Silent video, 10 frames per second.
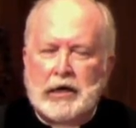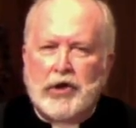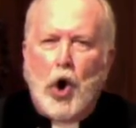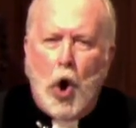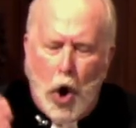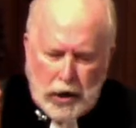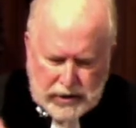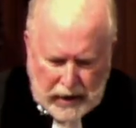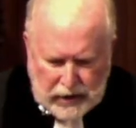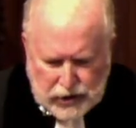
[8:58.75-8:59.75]
The horse
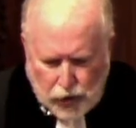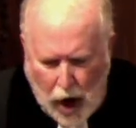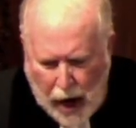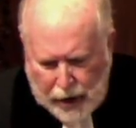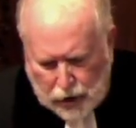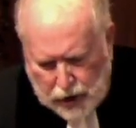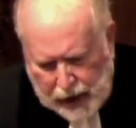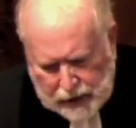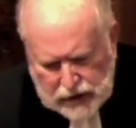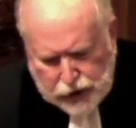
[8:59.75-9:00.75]
and its rider he
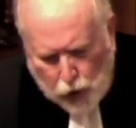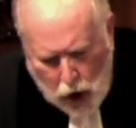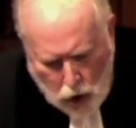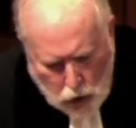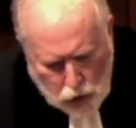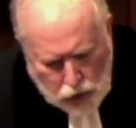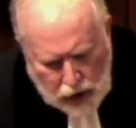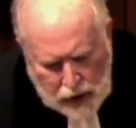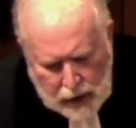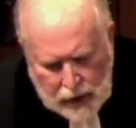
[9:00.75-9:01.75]
has thrown
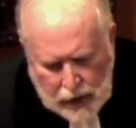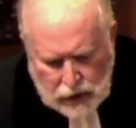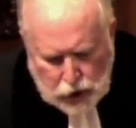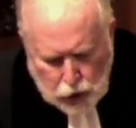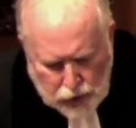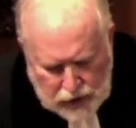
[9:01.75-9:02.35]
into the